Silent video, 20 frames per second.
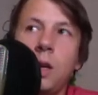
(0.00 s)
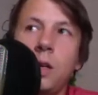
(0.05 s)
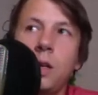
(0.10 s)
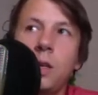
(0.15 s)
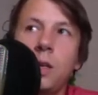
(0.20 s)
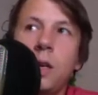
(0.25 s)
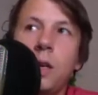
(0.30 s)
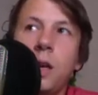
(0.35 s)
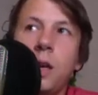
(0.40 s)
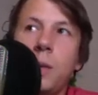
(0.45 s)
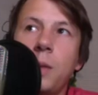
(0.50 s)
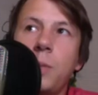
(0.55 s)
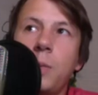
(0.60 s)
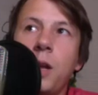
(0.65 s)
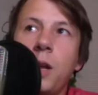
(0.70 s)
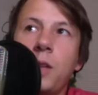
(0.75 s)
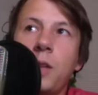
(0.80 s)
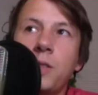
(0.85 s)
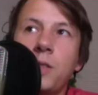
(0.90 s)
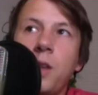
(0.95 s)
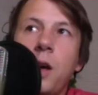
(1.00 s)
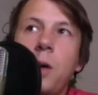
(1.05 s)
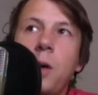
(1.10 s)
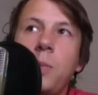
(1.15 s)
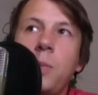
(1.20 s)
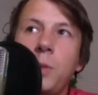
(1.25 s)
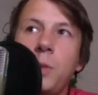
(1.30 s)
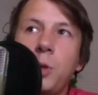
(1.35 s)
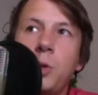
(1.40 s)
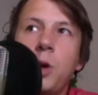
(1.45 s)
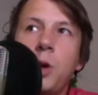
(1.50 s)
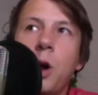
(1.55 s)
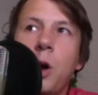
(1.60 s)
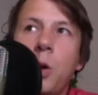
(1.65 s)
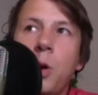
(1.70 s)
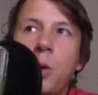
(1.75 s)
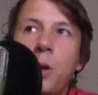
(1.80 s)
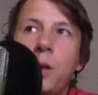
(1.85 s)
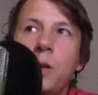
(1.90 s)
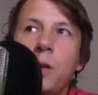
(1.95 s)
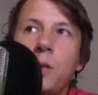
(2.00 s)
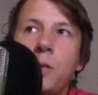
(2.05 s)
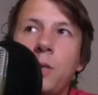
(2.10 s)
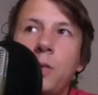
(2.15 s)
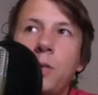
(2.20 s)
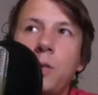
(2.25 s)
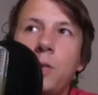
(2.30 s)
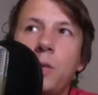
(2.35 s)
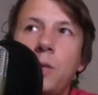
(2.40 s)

Yeah, but at some you go and